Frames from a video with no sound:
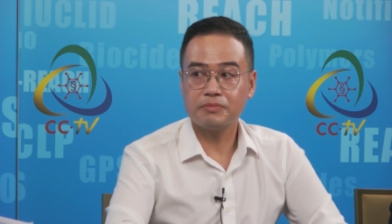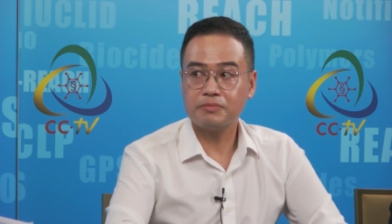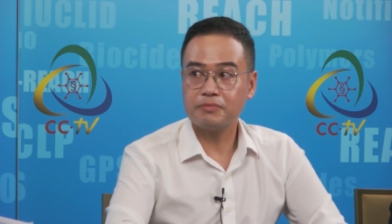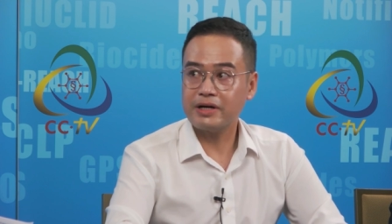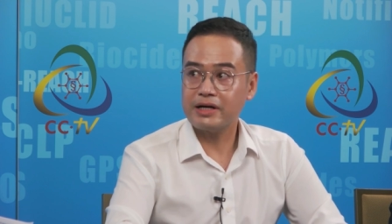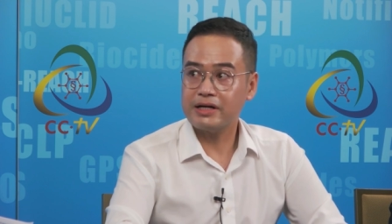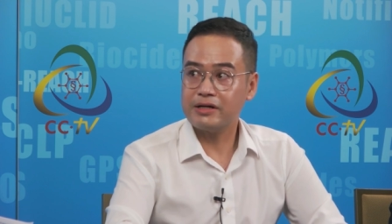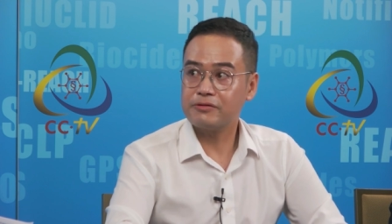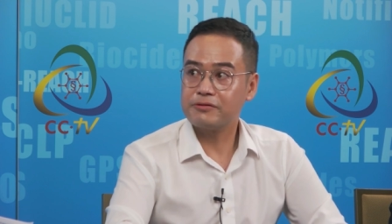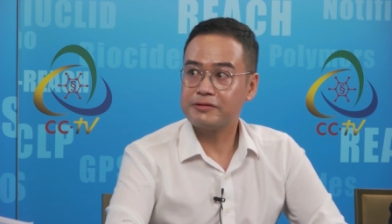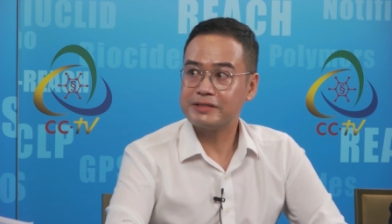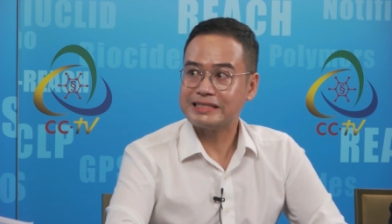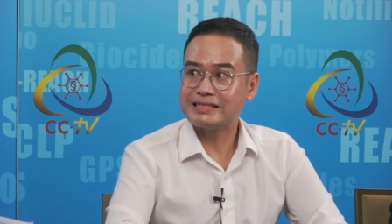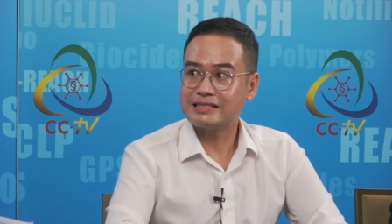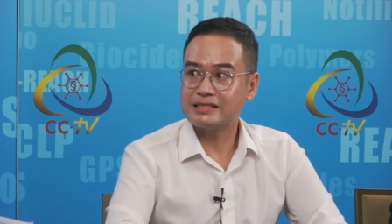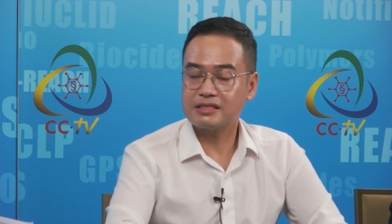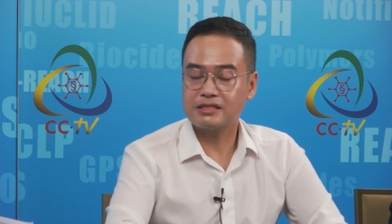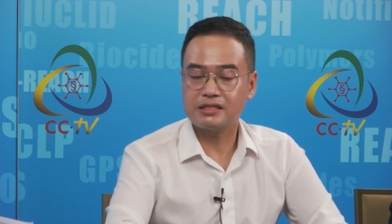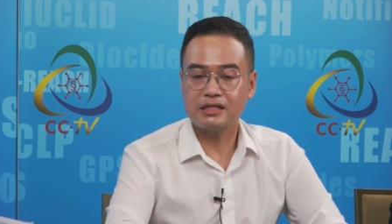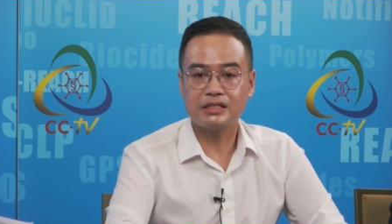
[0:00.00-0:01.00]
priority
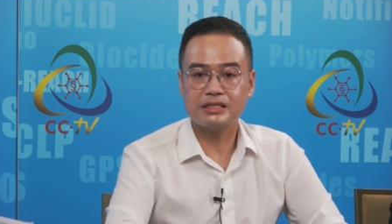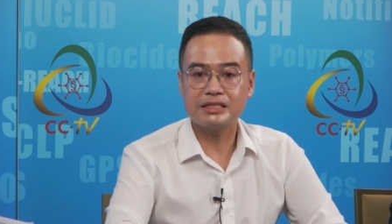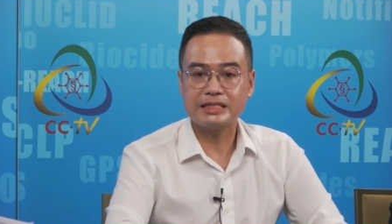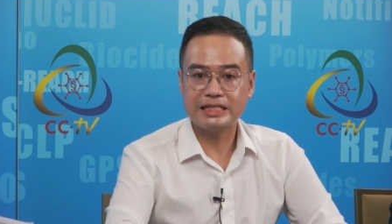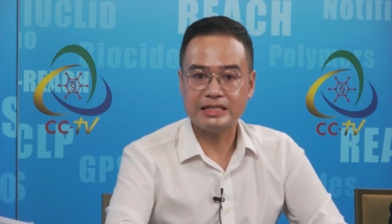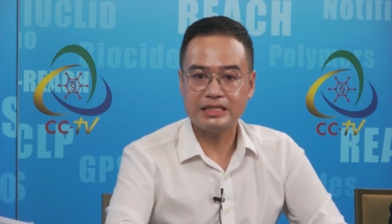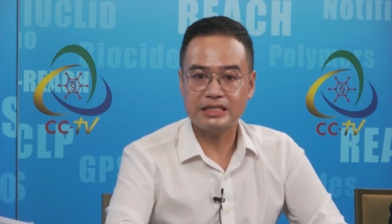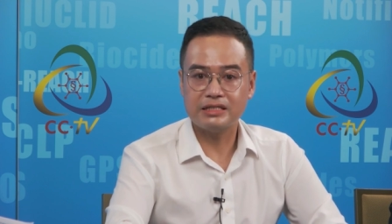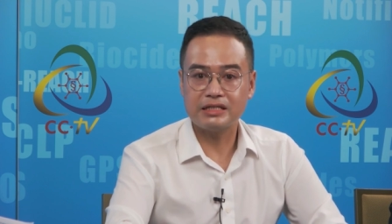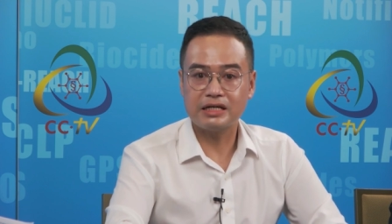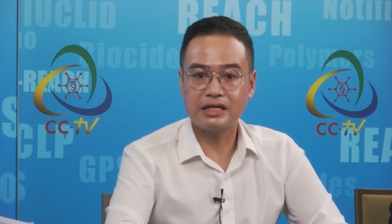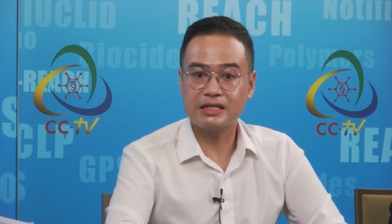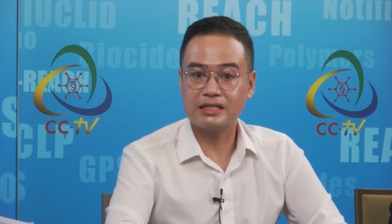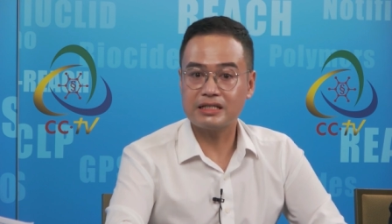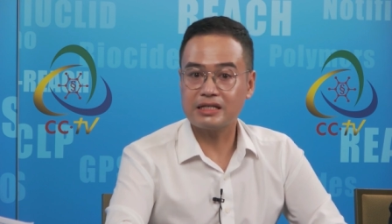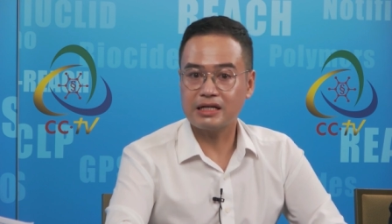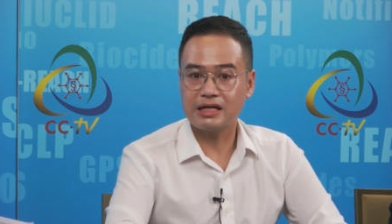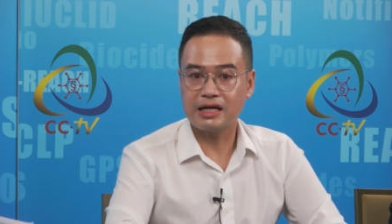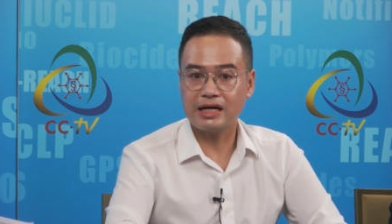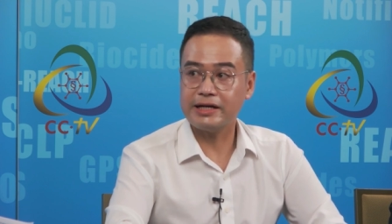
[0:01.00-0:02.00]
Uh,
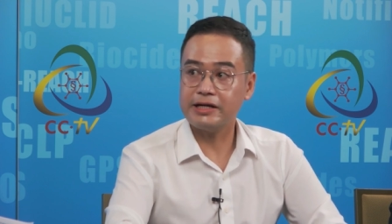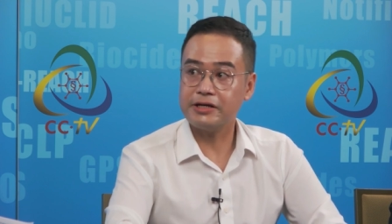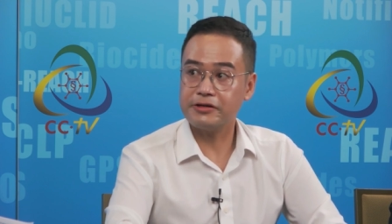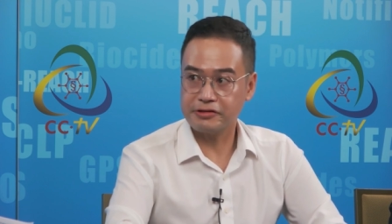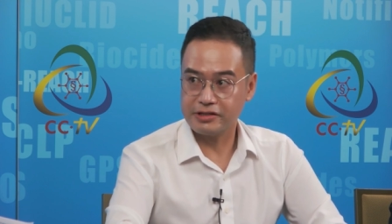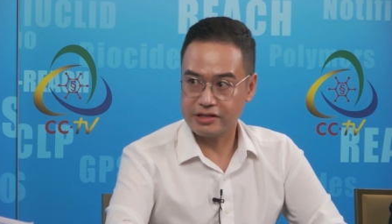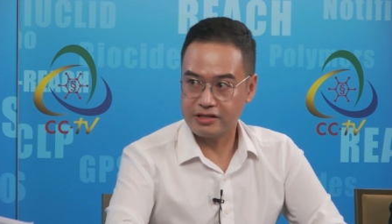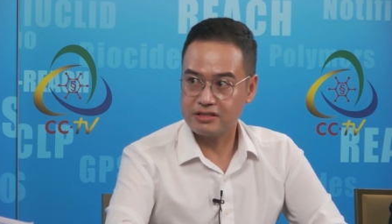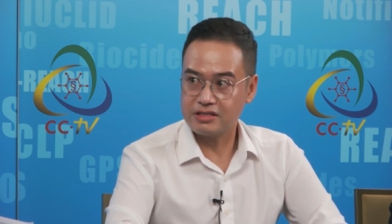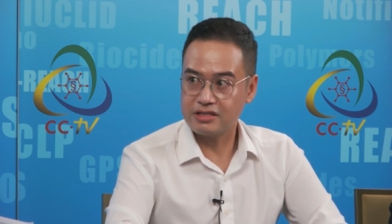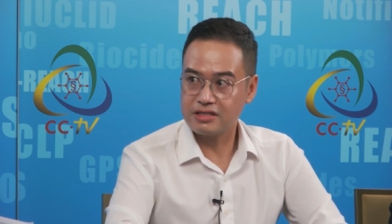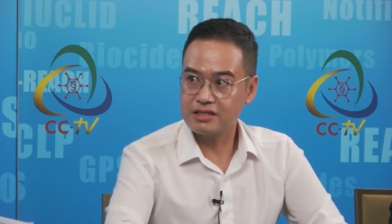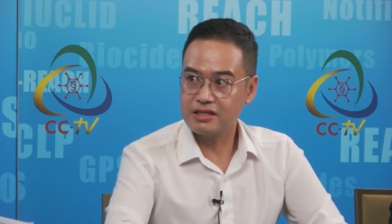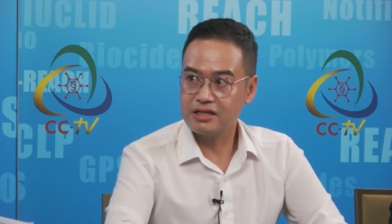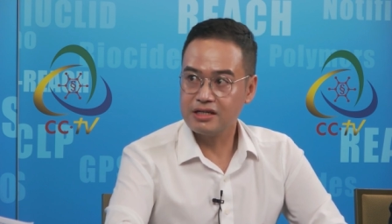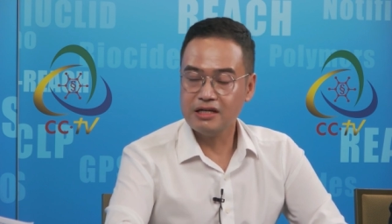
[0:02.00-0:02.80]
areas.